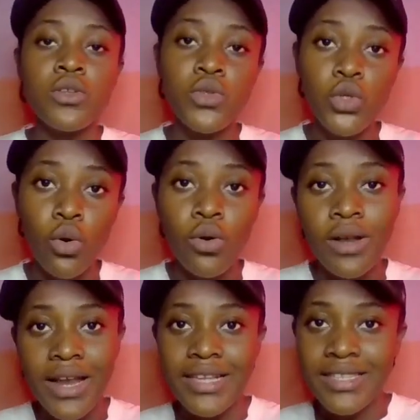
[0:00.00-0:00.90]
So
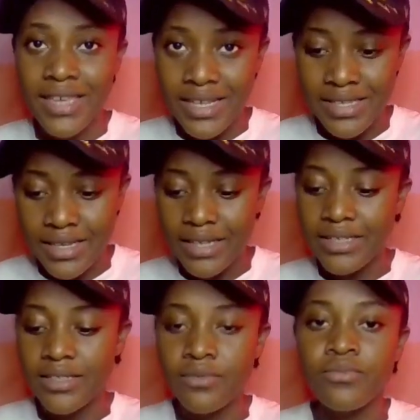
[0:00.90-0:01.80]
let's get
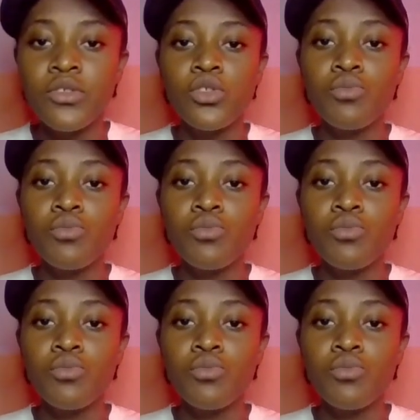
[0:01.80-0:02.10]
started.